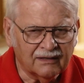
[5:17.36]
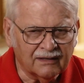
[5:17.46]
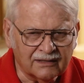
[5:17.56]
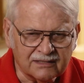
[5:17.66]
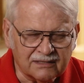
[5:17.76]

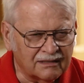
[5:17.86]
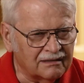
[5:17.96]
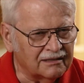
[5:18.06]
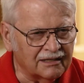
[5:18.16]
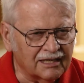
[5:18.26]
and he said,
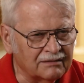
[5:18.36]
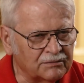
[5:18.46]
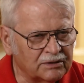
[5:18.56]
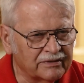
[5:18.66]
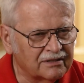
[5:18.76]
"Take
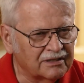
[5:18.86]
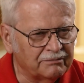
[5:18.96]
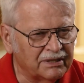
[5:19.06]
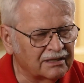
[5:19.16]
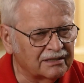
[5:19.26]
them over to the
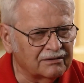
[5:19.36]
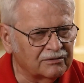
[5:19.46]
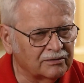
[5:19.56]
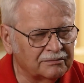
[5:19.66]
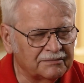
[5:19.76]
billeting
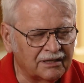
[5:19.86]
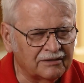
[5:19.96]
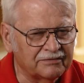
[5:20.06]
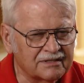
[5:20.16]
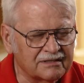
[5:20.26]
room
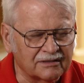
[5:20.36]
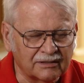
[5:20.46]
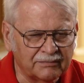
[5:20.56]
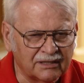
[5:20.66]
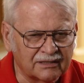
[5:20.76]
office or
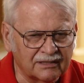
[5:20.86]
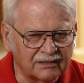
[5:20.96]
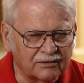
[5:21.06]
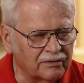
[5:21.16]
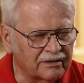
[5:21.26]
the
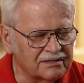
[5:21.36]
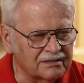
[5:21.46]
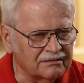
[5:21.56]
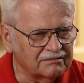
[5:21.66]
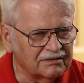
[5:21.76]
billeting quarters.